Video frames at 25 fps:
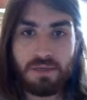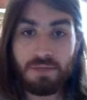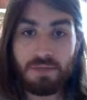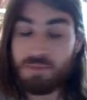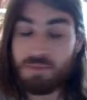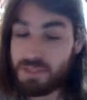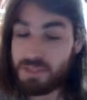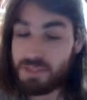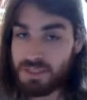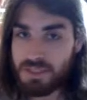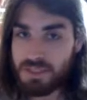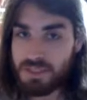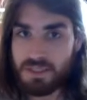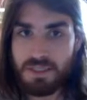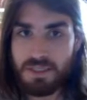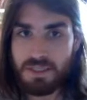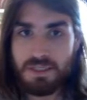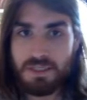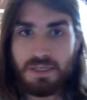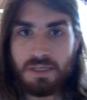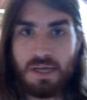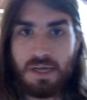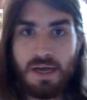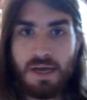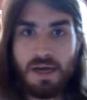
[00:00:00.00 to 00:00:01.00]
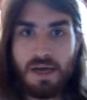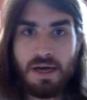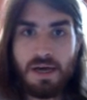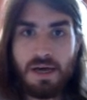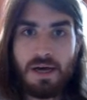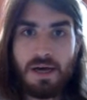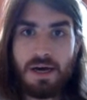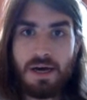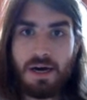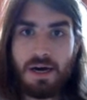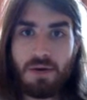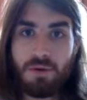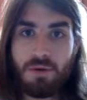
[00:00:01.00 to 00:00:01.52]
I'm presenting this.
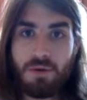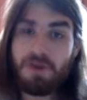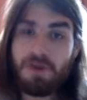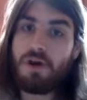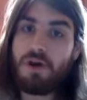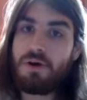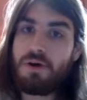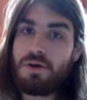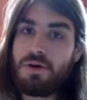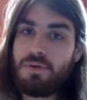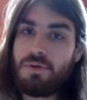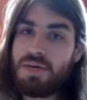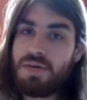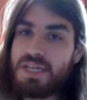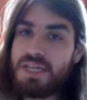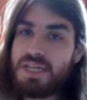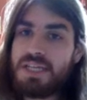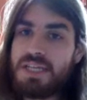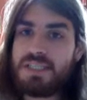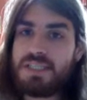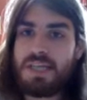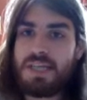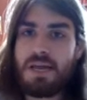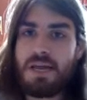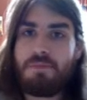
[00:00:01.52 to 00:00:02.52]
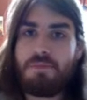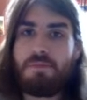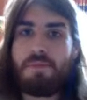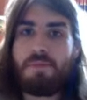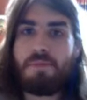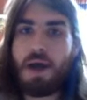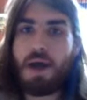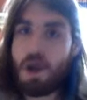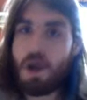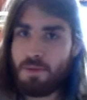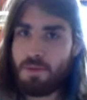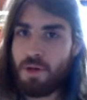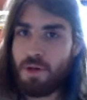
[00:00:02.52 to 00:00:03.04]
What is a
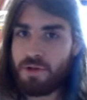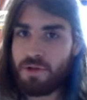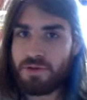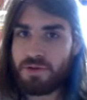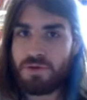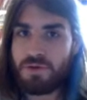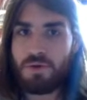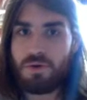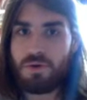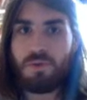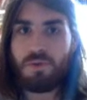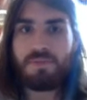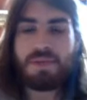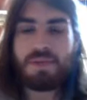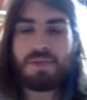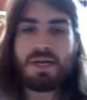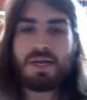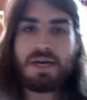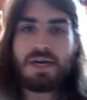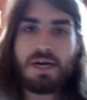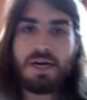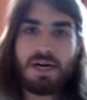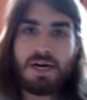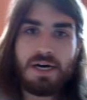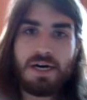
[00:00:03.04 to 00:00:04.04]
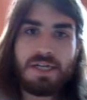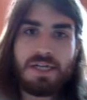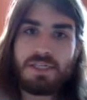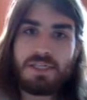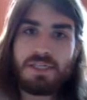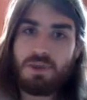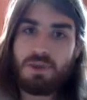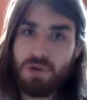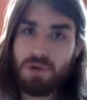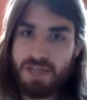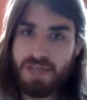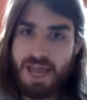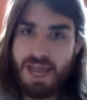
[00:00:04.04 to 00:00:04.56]
biomolecule? It's an
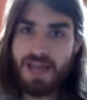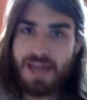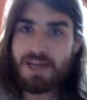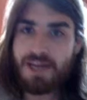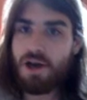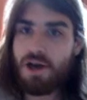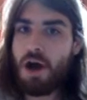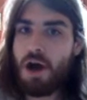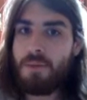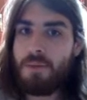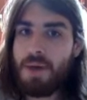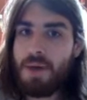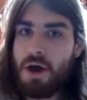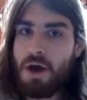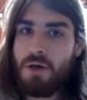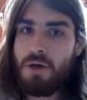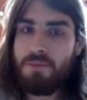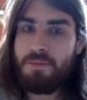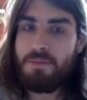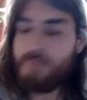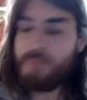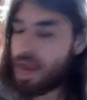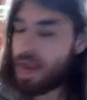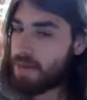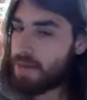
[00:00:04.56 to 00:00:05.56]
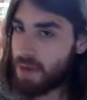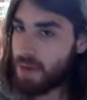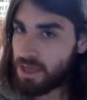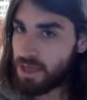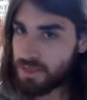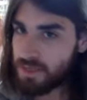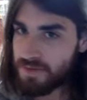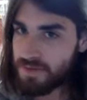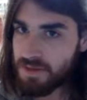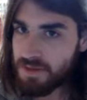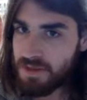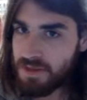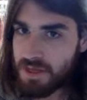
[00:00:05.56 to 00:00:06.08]
organic compound made by
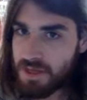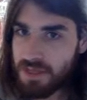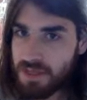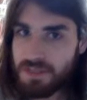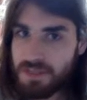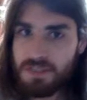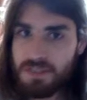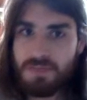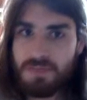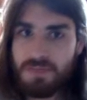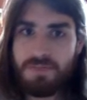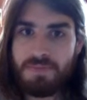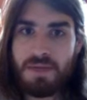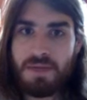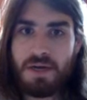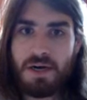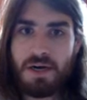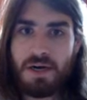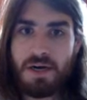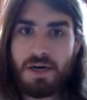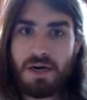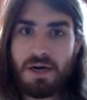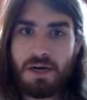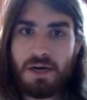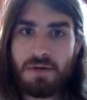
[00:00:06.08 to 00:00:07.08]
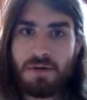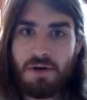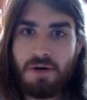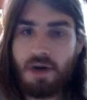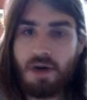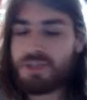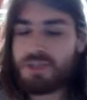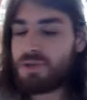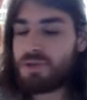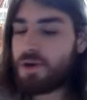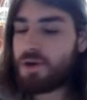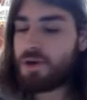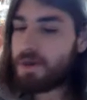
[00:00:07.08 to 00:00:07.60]
living things,
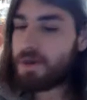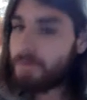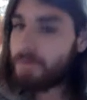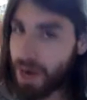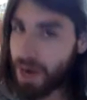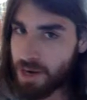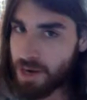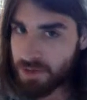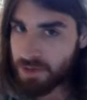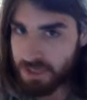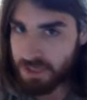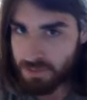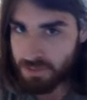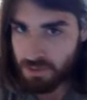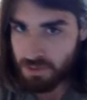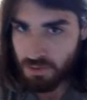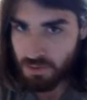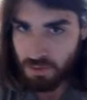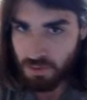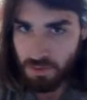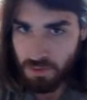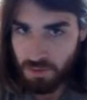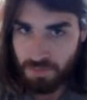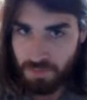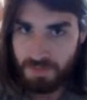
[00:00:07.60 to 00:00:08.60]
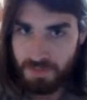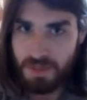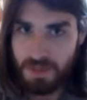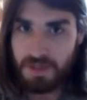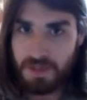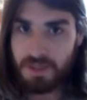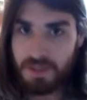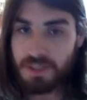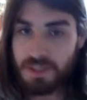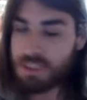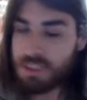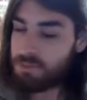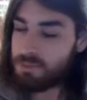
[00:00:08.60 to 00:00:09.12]
also called a biochemical.
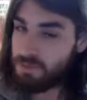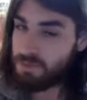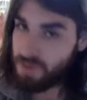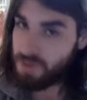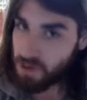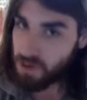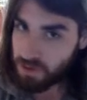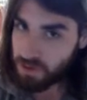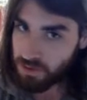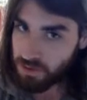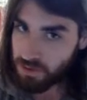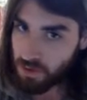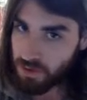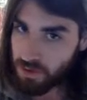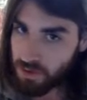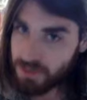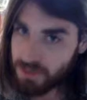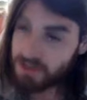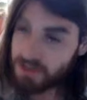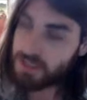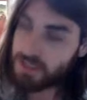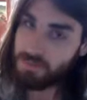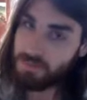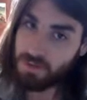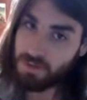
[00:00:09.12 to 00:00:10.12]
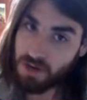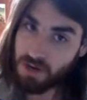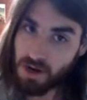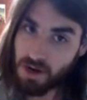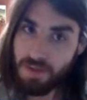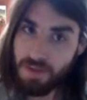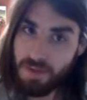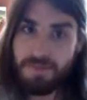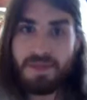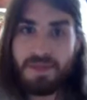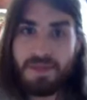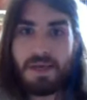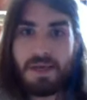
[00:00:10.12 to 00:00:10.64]
Some are very large, some are
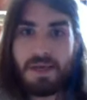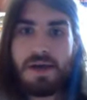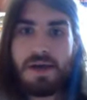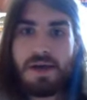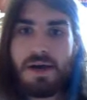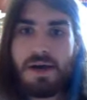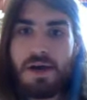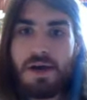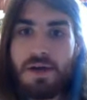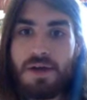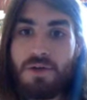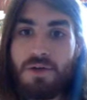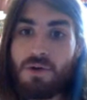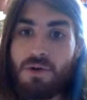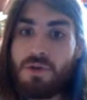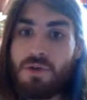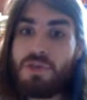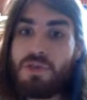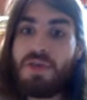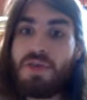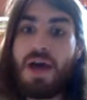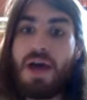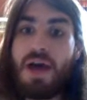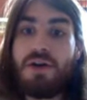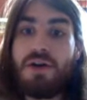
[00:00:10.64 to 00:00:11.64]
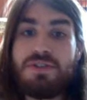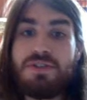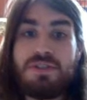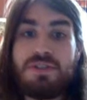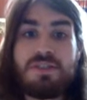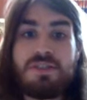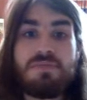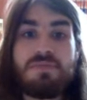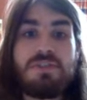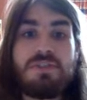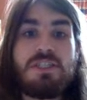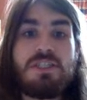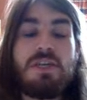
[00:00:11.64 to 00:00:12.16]
not. There are thousands
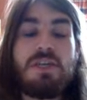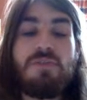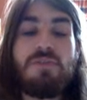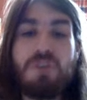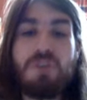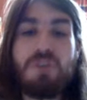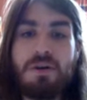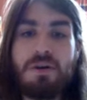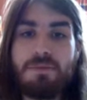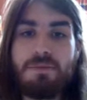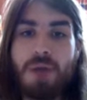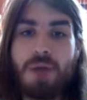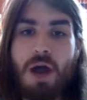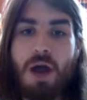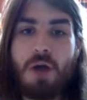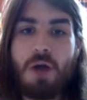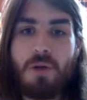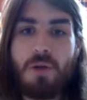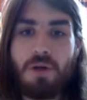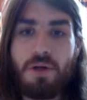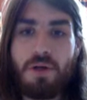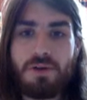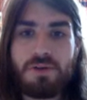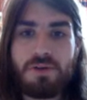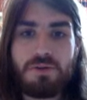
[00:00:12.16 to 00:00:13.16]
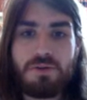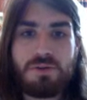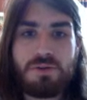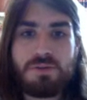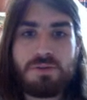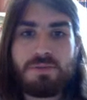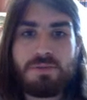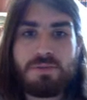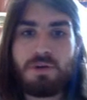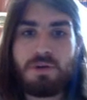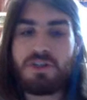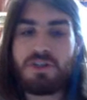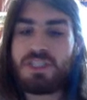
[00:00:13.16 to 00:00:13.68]
of different biomolecules,
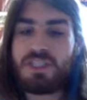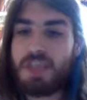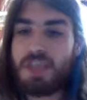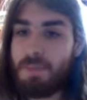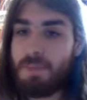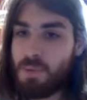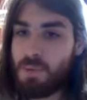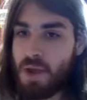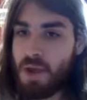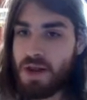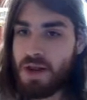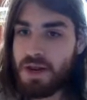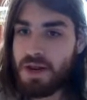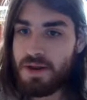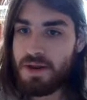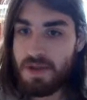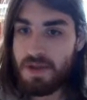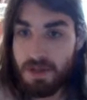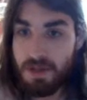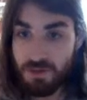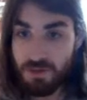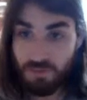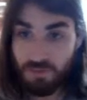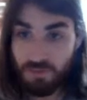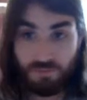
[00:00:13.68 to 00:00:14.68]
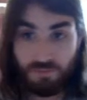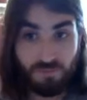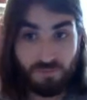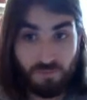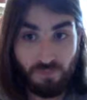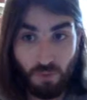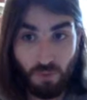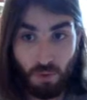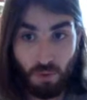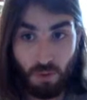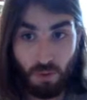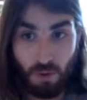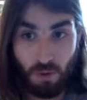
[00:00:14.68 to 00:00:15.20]
but are separated into
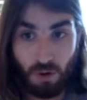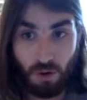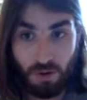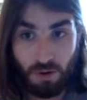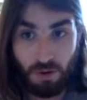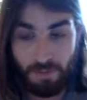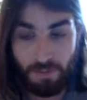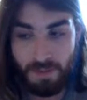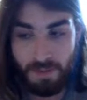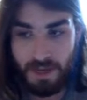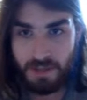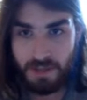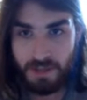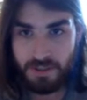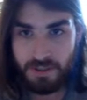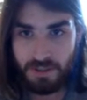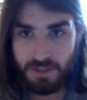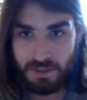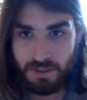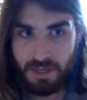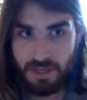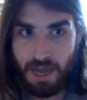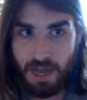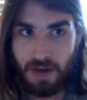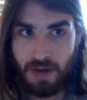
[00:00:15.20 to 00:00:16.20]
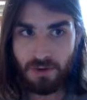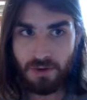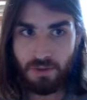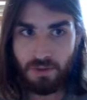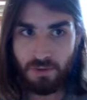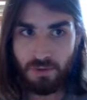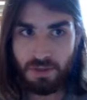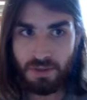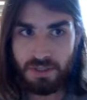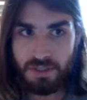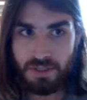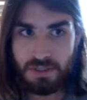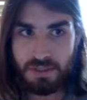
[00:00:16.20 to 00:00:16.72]
four major
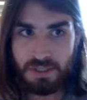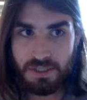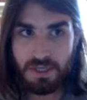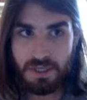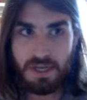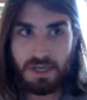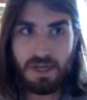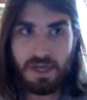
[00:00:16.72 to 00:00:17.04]
categories.